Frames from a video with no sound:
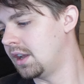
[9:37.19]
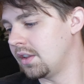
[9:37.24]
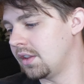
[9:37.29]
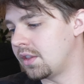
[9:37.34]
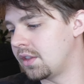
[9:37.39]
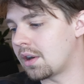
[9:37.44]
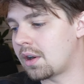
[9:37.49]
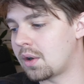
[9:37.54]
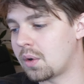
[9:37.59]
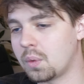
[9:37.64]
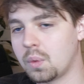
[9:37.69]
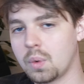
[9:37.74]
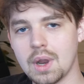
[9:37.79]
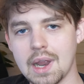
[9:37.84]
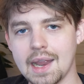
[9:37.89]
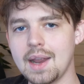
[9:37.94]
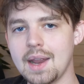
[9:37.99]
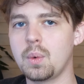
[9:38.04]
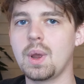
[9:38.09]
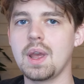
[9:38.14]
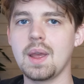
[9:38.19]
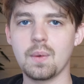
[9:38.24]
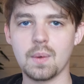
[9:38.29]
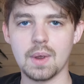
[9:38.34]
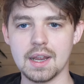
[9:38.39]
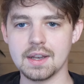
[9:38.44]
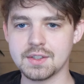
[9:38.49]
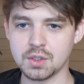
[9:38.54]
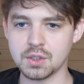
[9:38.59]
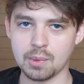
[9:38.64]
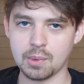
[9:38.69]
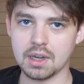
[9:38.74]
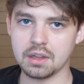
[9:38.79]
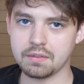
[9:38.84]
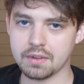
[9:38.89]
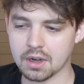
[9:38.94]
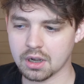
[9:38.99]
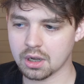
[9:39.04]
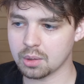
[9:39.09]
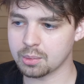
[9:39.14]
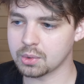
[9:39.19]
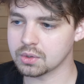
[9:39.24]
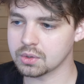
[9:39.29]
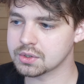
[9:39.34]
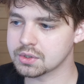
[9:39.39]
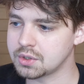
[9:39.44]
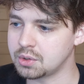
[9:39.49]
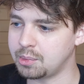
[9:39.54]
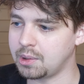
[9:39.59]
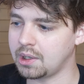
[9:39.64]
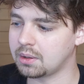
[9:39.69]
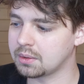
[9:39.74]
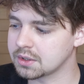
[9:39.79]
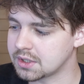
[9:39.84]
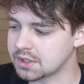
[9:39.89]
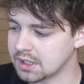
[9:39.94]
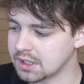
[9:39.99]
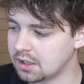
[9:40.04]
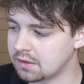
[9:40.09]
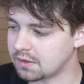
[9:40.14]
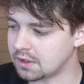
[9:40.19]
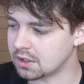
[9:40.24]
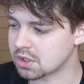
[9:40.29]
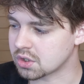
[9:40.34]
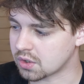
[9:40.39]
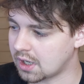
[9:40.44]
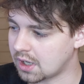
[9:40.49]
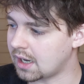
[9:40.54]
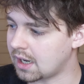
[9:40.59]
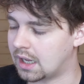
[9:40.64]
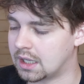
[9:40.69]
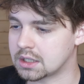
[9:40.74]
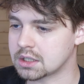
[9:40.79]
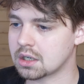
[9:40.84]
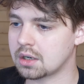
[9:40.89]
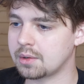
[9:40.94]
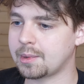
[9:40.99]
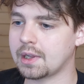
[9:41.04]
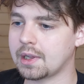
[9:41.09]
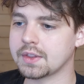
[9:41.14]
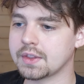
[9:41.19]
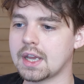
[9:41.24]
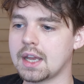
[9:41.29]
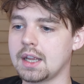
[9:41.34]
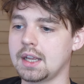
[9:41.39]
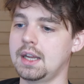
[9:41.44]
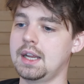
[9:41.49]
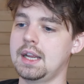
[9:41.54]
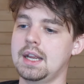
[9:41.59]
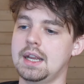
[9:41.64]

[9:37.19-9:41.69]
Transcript: There are way too many variables to be able to give a straight answer about that.